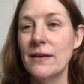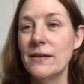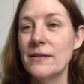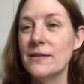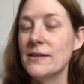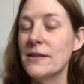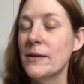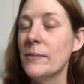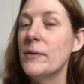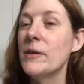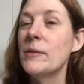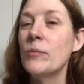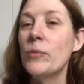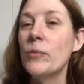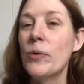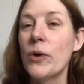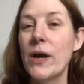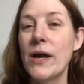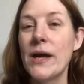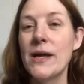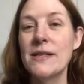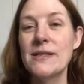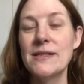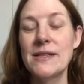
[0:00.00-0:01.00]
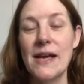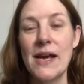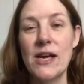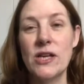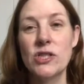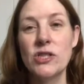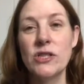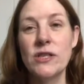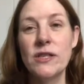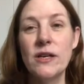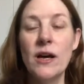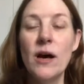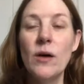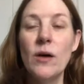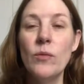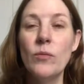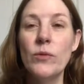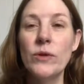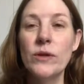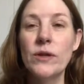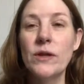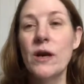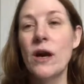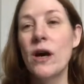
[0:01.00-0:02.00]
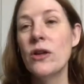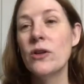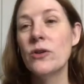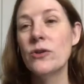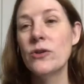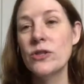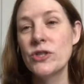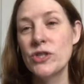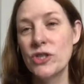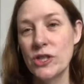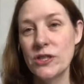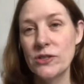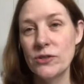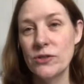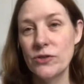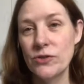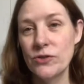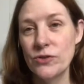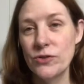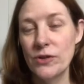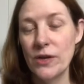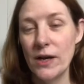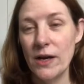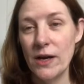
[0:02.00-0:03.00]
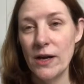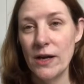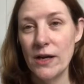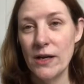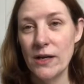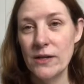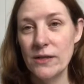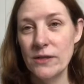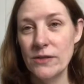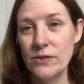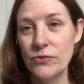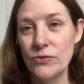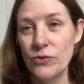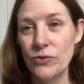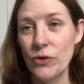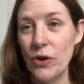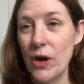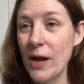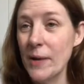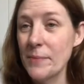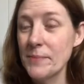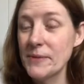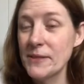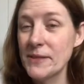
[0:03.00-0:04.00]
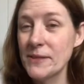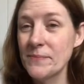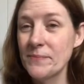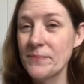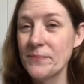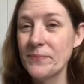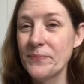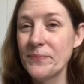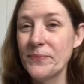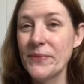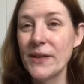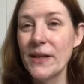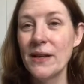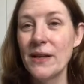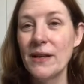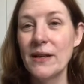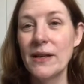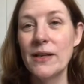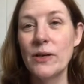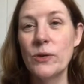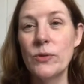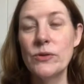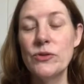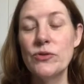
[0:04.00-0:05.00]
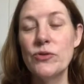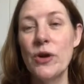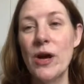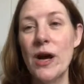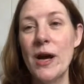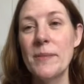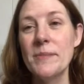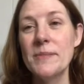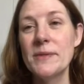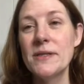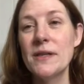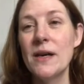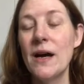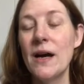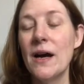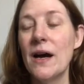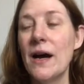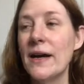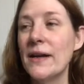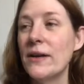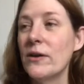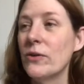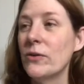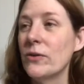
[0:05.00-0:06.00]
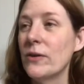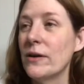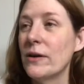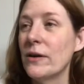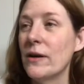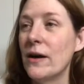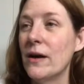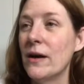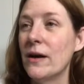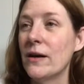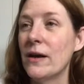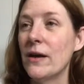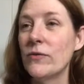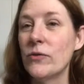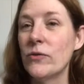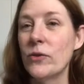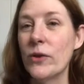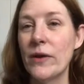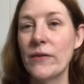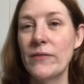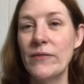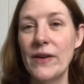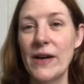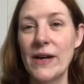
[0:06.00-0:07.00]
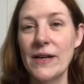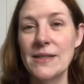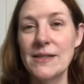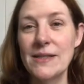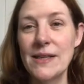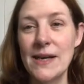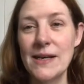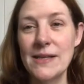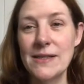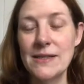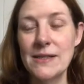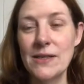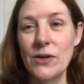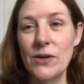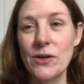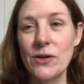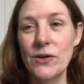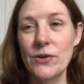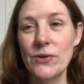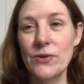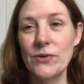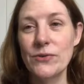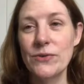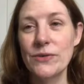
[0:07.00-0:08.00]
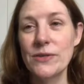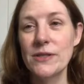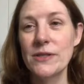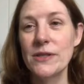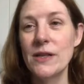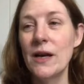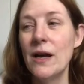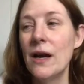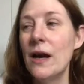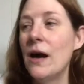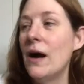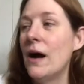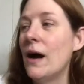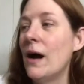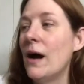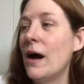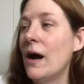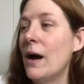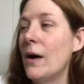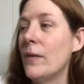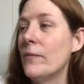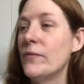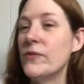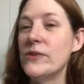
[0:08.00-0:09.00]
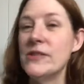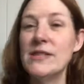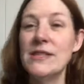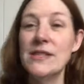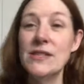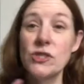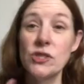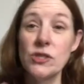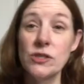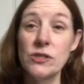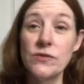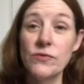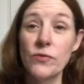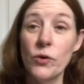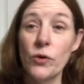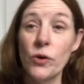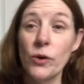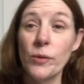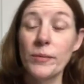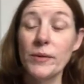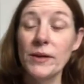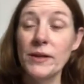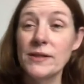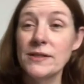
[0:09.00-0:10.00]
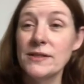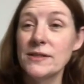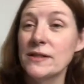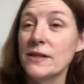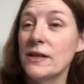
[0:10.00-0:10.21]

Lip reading: some of the brands actually come with color adjuster drops, liquid drops. I know Cover FX has those. Physicians Formula is